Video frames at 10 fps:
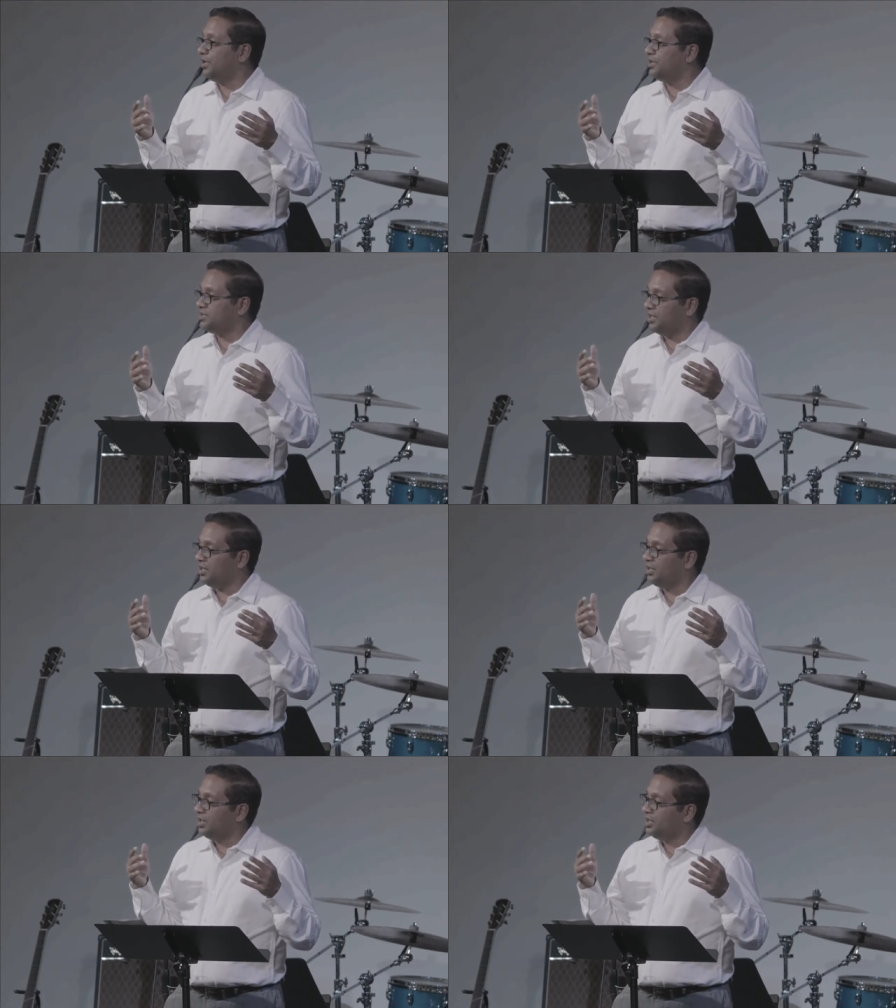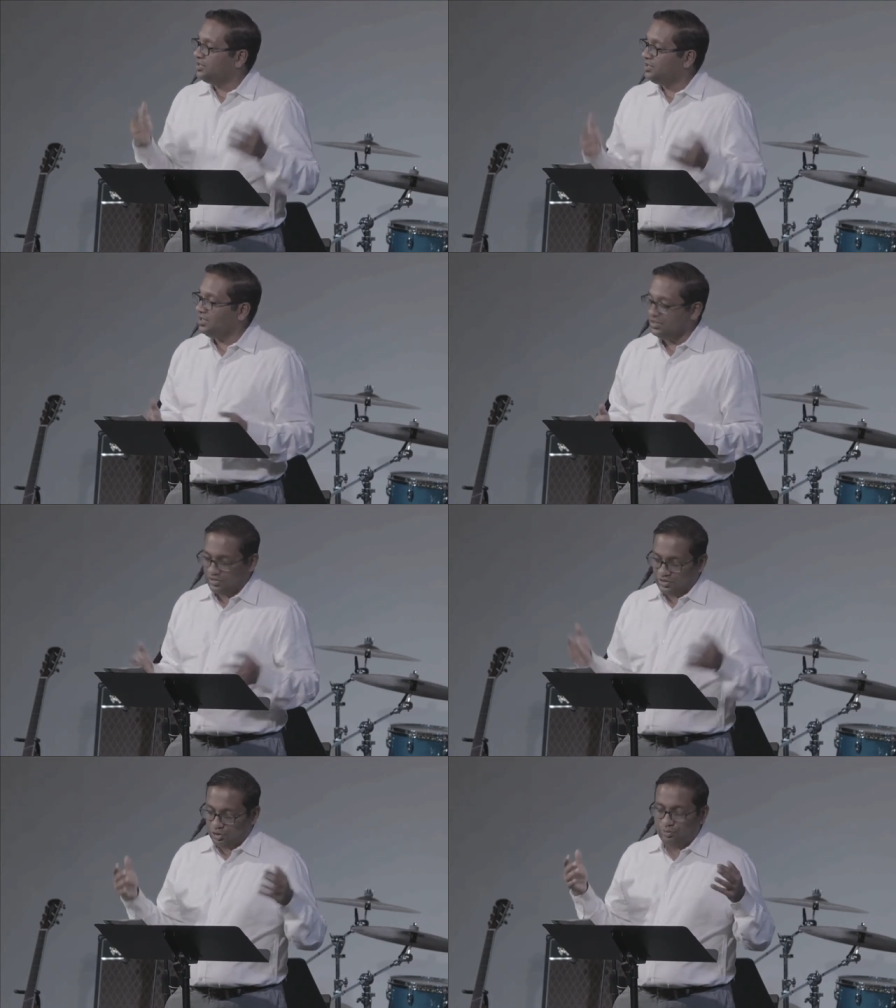it's a deeds
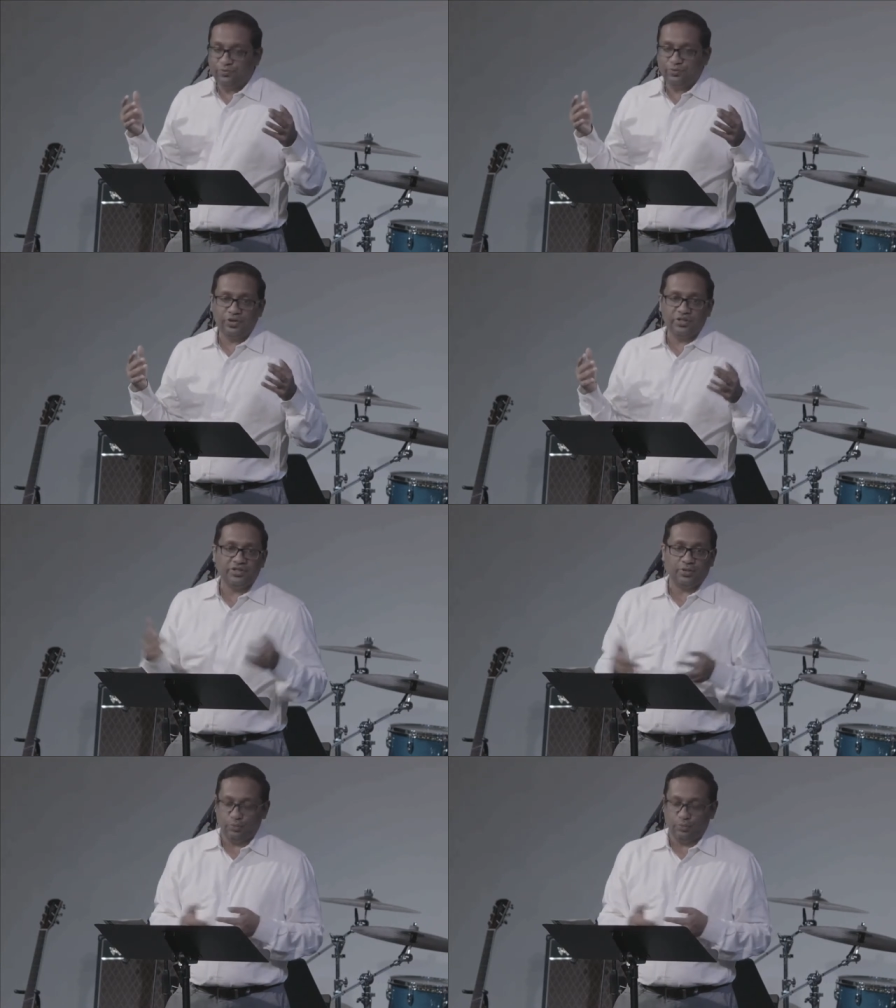issue, before it's a